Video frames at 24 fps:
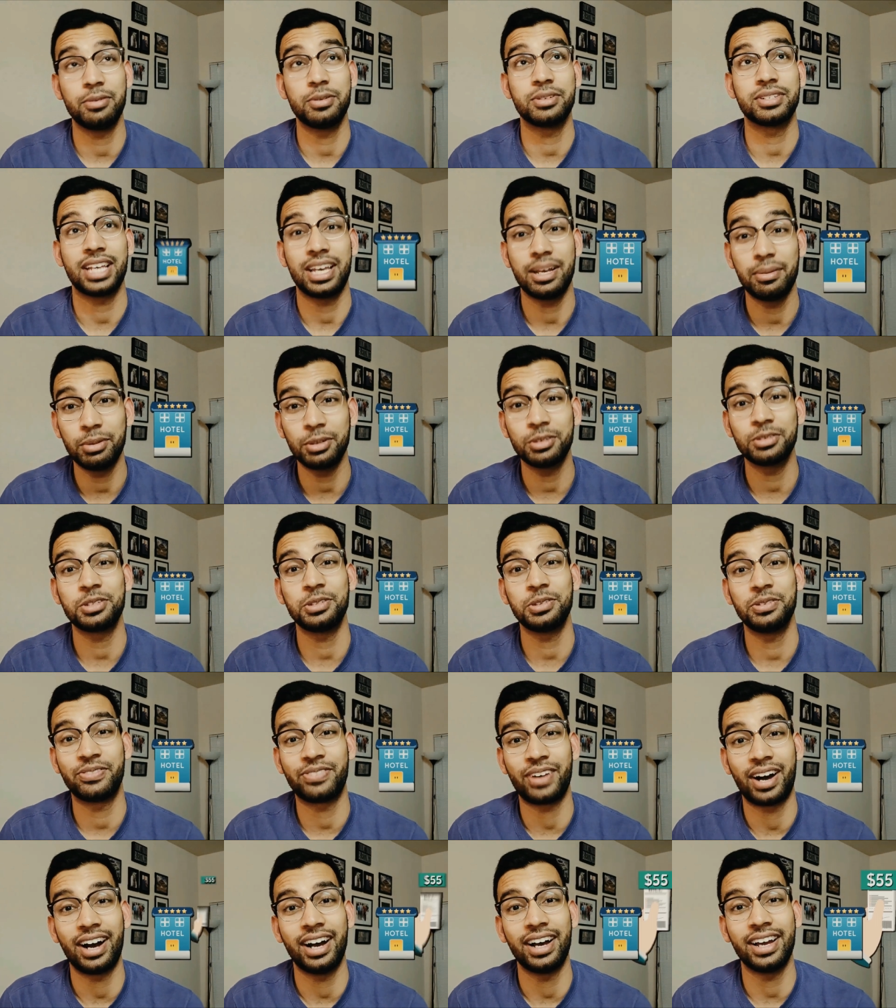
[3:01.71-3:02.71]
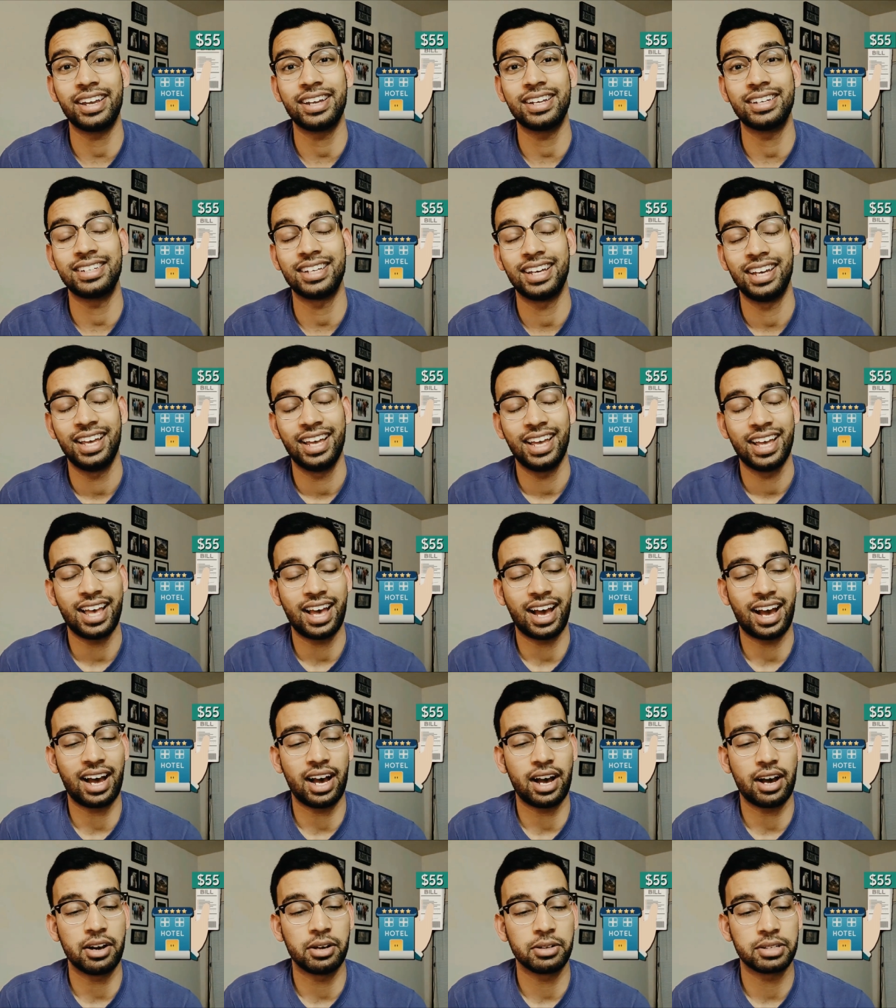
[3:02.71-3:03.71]
was able to find
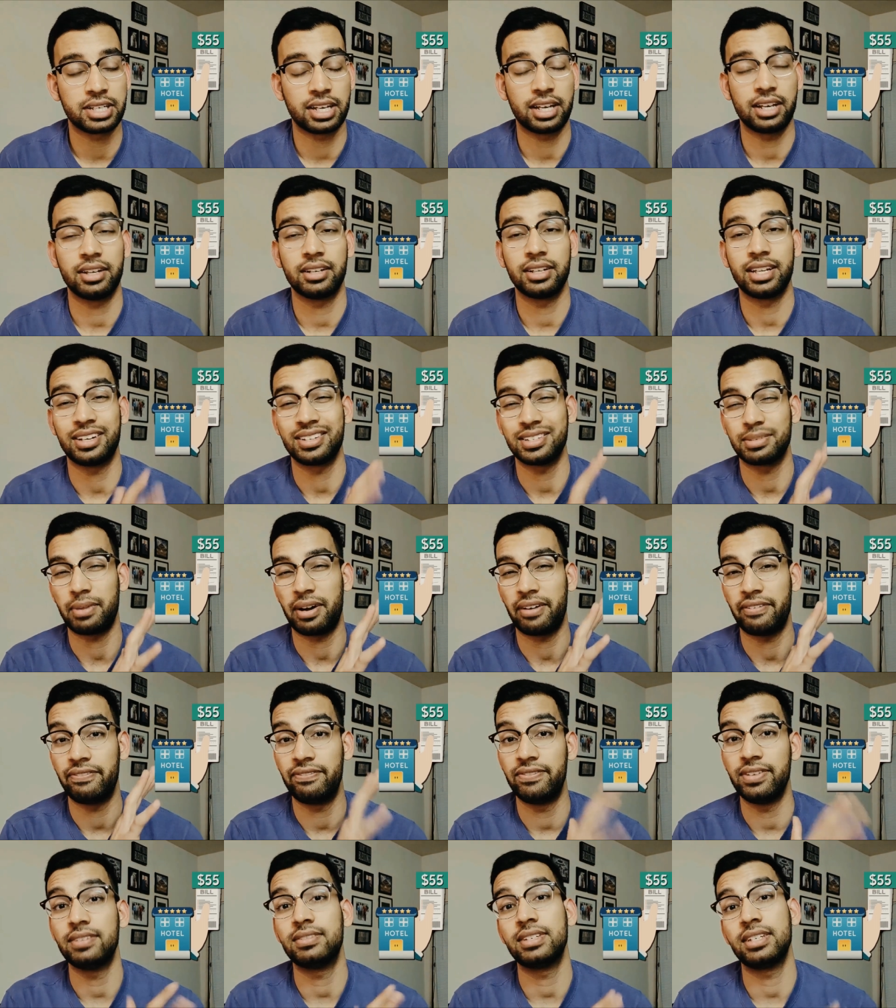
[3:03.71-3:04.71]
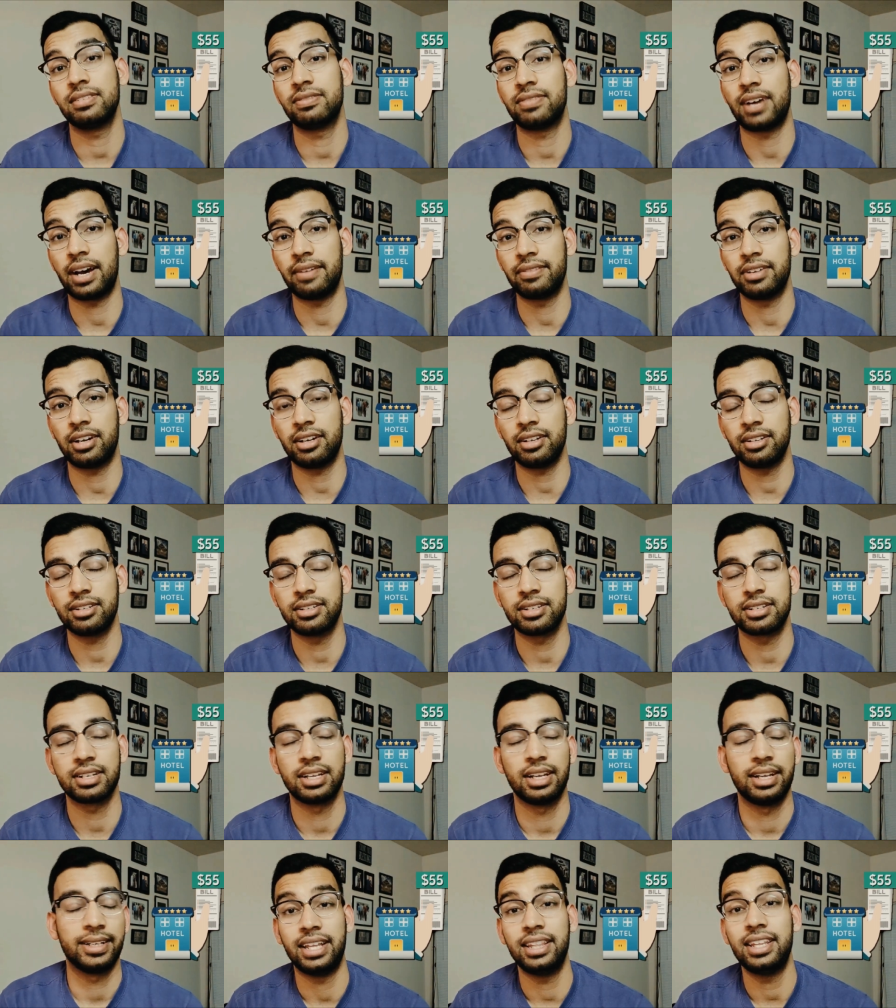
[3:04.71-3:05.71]
uh, a hotel that was about
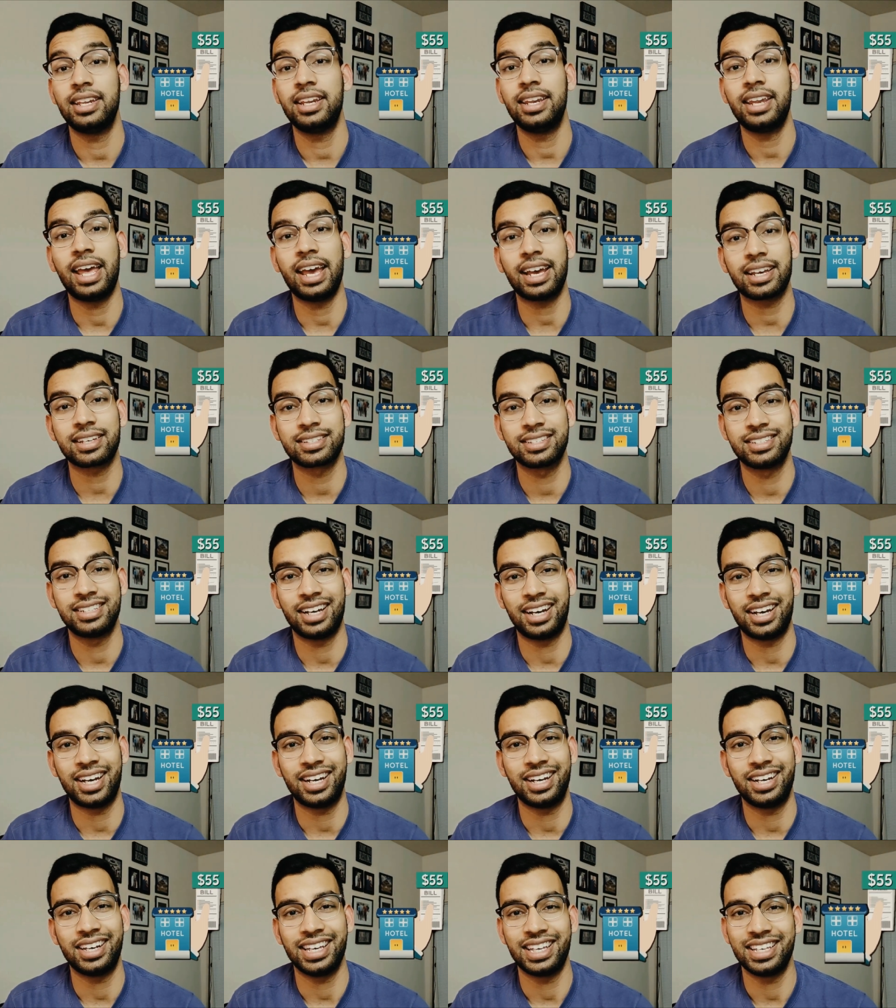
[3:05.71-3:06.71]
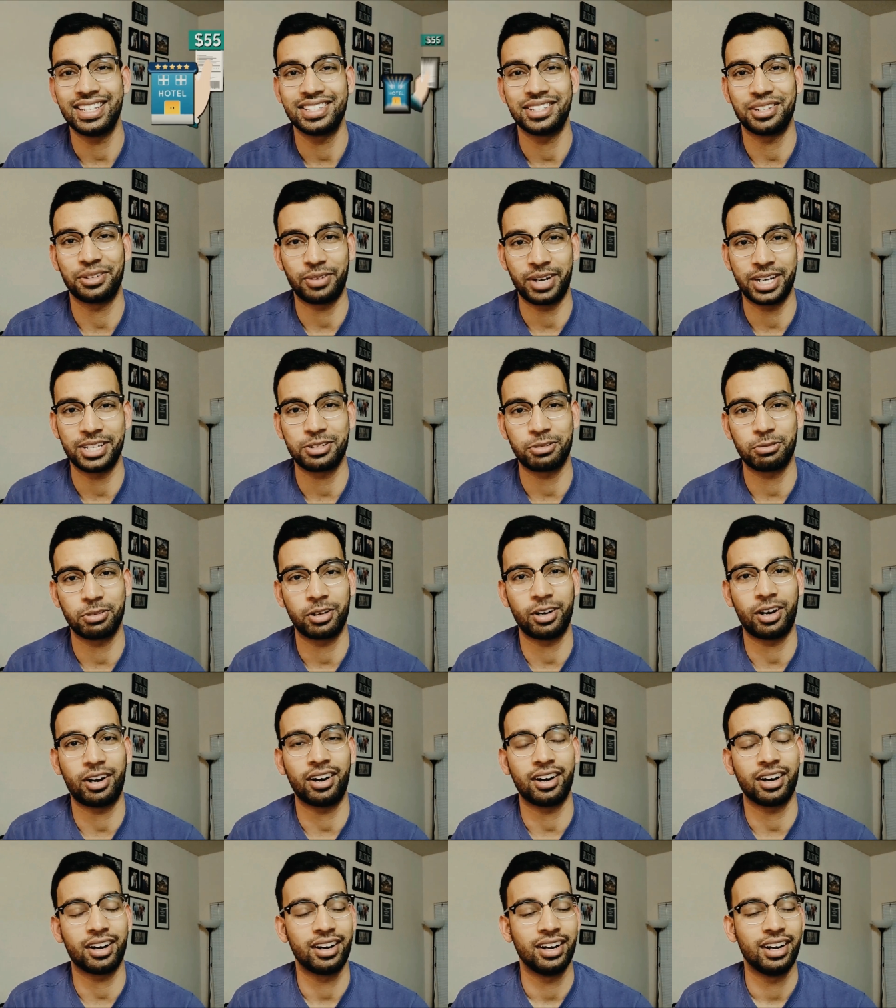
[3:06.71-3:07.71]
$55. And then next uh, is the rental
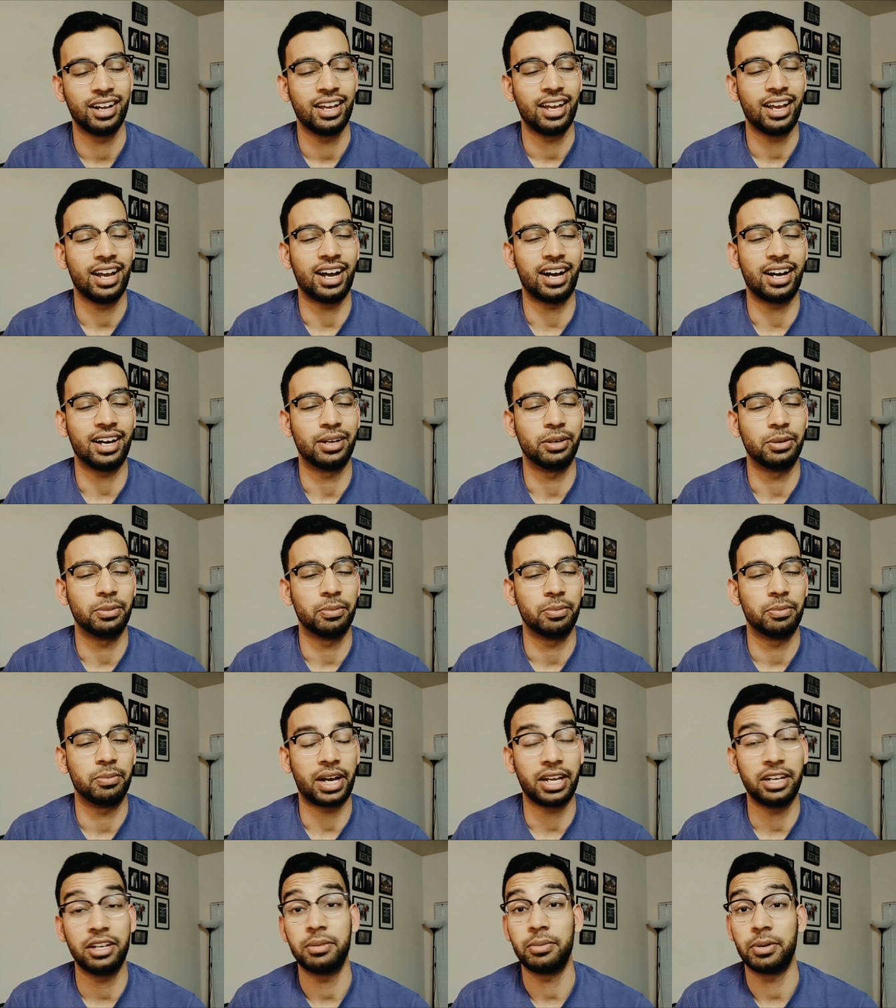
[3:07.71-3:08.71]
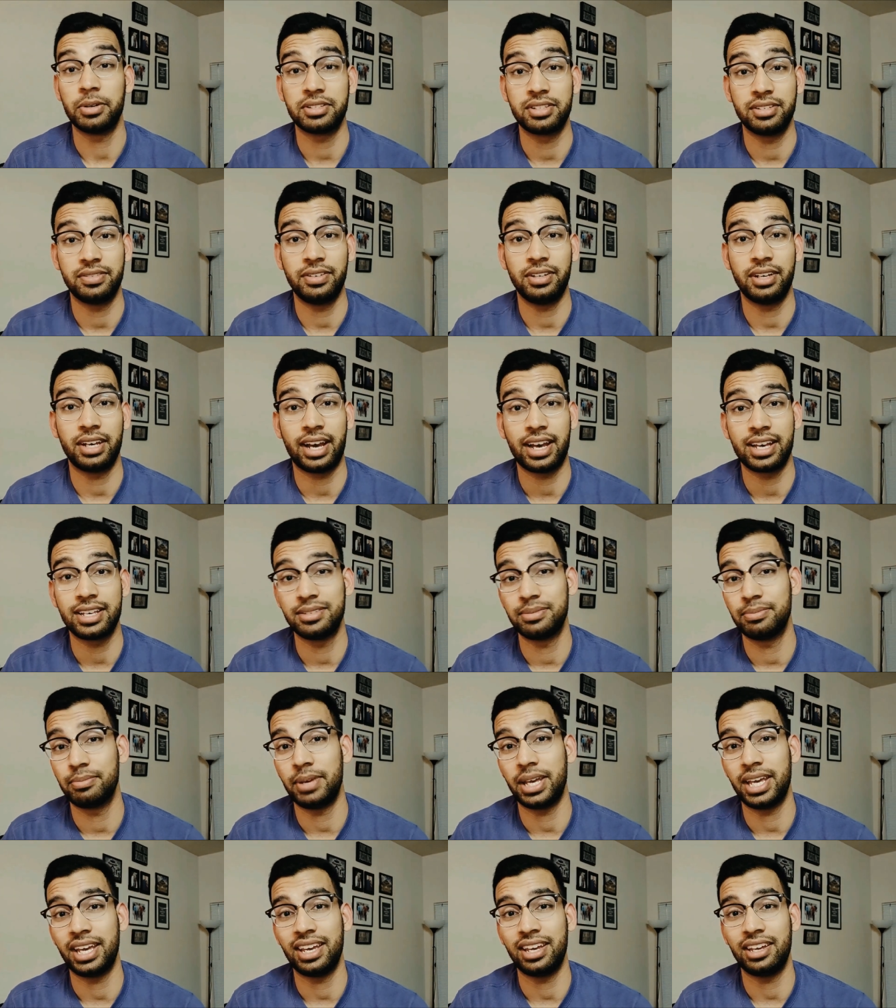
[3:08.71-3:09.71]
car. Um, I know most of you guys
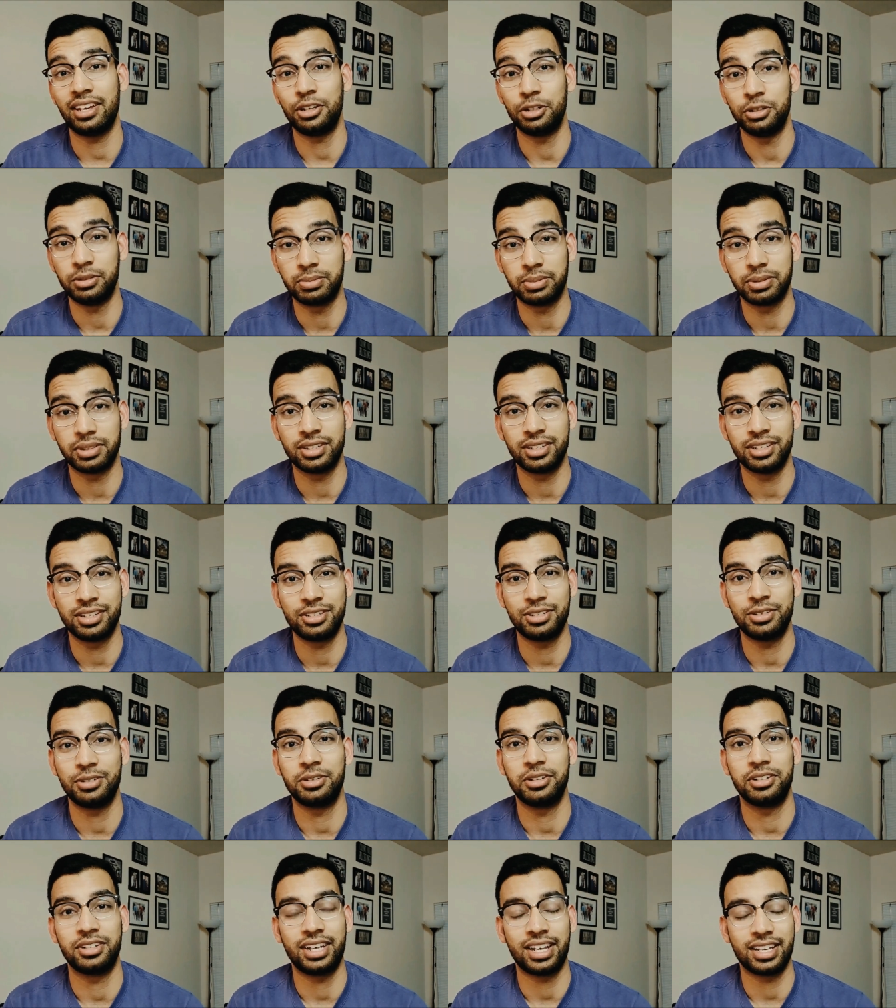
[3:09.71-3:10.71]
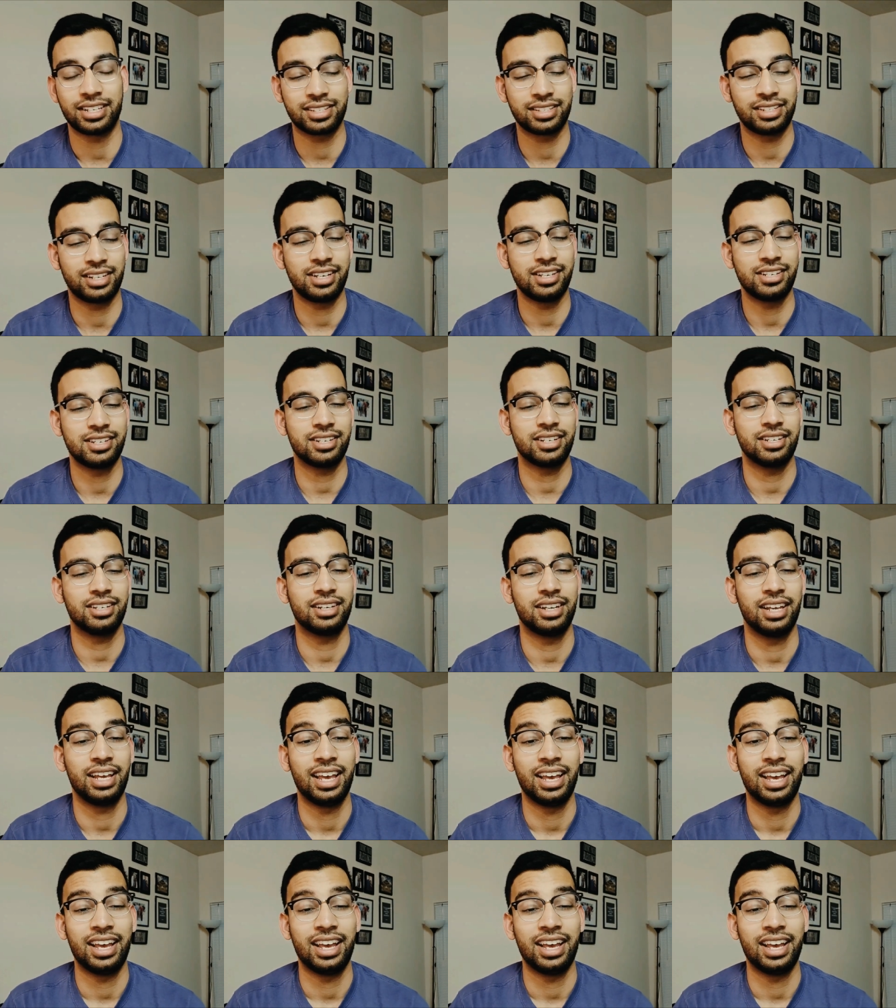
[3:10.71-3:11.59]
may Uber to your destination.